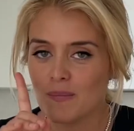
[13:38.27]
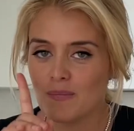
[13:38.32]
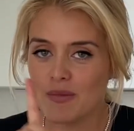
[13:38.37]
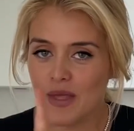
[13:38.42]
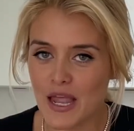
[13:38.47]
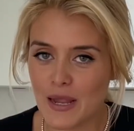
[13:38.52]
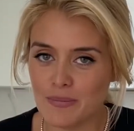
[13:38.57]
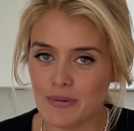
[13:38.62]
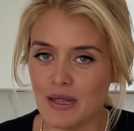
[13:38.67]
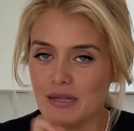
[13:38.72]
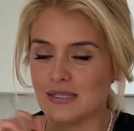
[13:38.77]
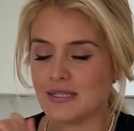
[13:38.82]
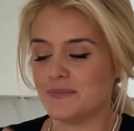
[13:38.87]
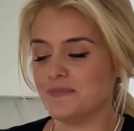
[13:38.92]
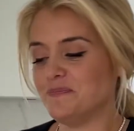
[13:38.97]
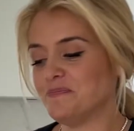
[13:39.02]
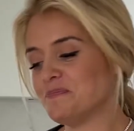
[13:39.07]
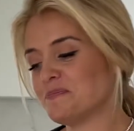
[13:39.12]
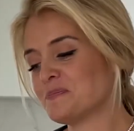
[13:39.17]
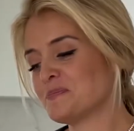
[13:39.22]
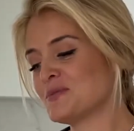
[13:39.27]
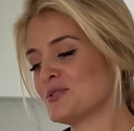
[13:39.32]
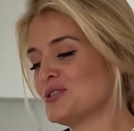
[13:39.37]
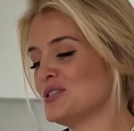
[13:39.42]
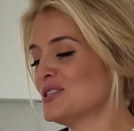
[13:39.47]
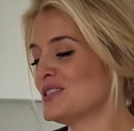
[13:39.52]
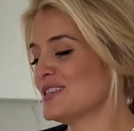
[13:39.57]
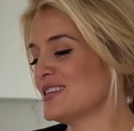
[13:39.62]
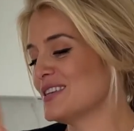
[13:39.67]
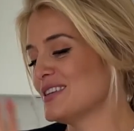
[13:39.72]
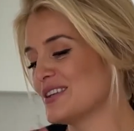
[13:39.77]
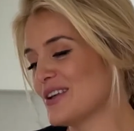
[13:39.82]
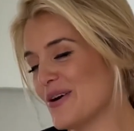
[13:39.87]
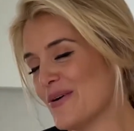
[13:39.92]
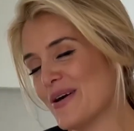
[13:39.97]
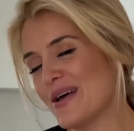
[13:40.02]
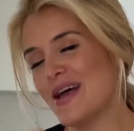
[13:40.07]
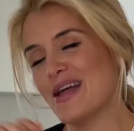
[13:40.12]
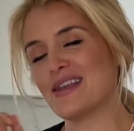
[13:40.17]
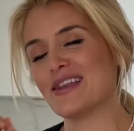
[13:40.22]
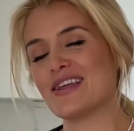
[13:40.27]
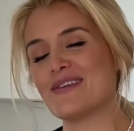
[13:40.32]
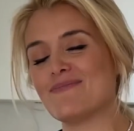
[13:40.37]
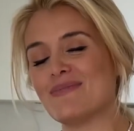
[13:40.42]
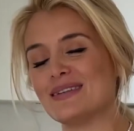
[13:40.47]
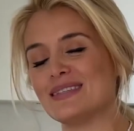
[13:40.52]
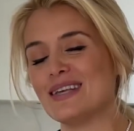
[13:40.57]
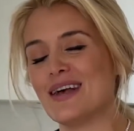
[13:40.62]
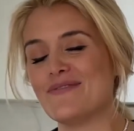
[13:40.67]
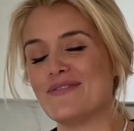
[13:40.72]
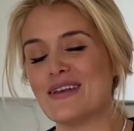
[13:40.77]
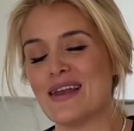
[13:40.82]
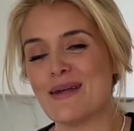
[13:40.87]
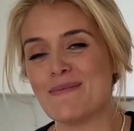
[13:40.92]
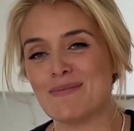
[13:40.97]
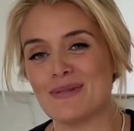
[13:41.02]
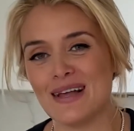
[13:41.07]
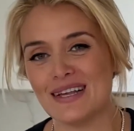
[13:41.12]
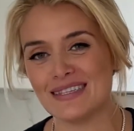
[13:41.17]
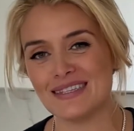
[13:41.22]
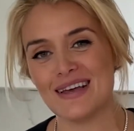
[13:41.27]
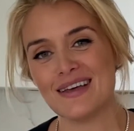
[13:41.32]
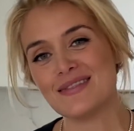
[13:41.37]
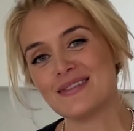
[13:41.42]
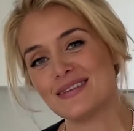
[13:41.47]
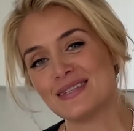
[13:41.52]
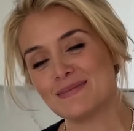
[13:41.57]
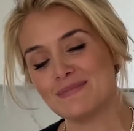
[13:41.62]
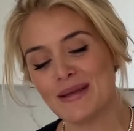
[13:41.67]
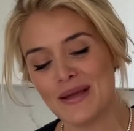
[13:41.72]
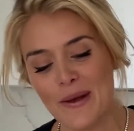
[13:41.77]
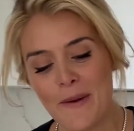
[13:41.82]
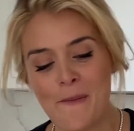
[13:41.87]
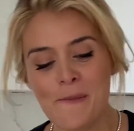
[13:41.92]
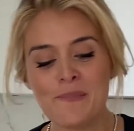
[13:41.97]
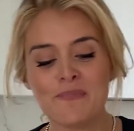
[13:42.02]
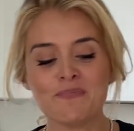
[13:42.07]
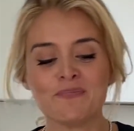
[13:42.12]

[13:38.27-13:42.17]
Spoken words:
A+. Just gonna go ahead and give myself an A+ on this meal.